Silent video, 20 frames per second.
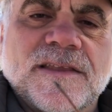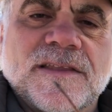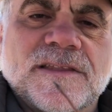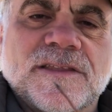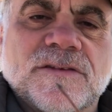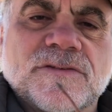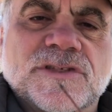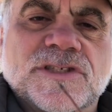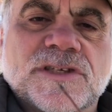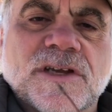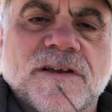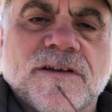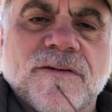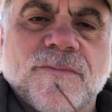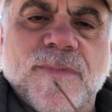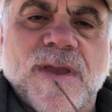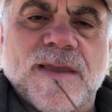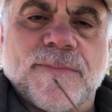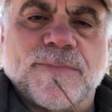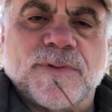to sugar
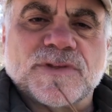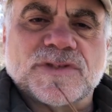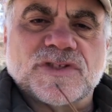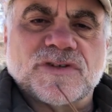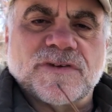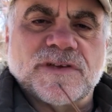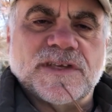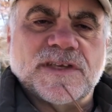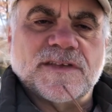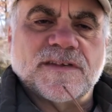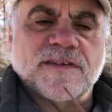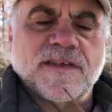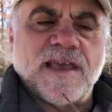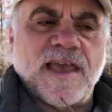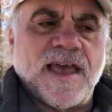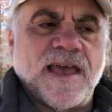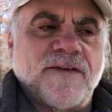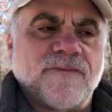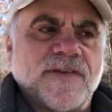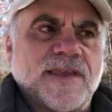maple trees,
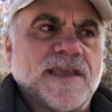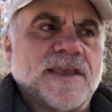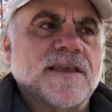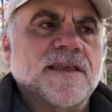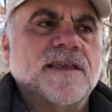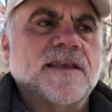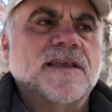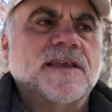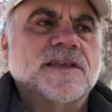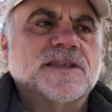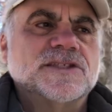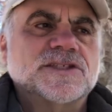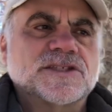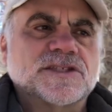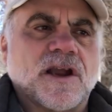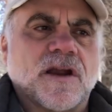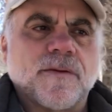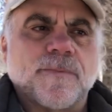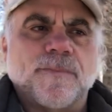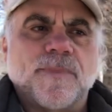having
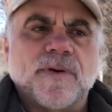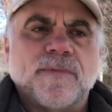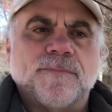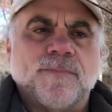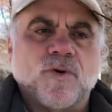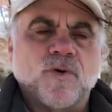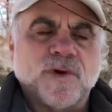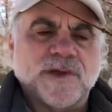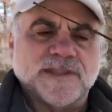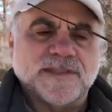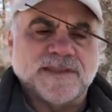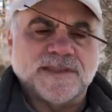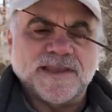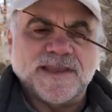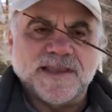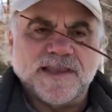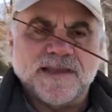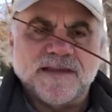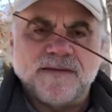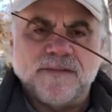sharp,
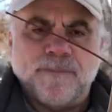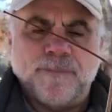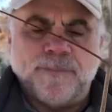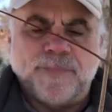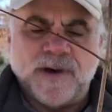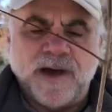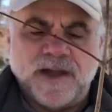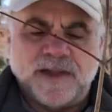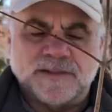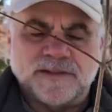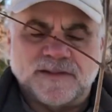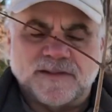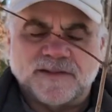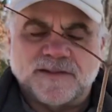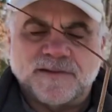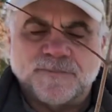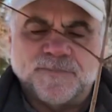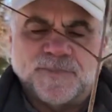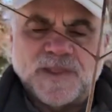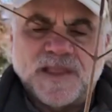pointy
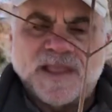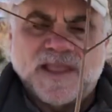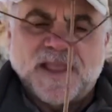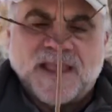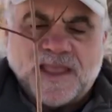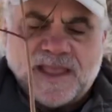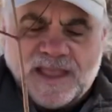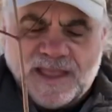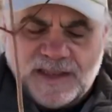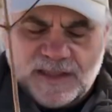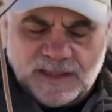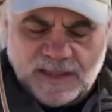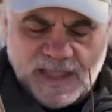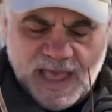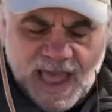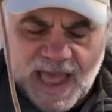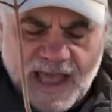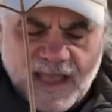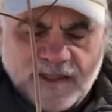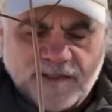buds. And
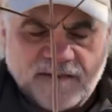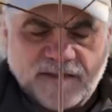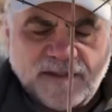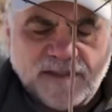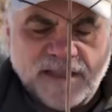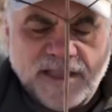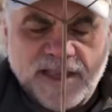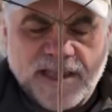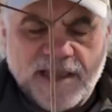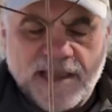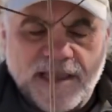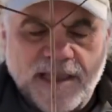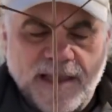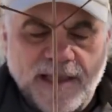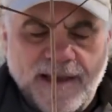lastly,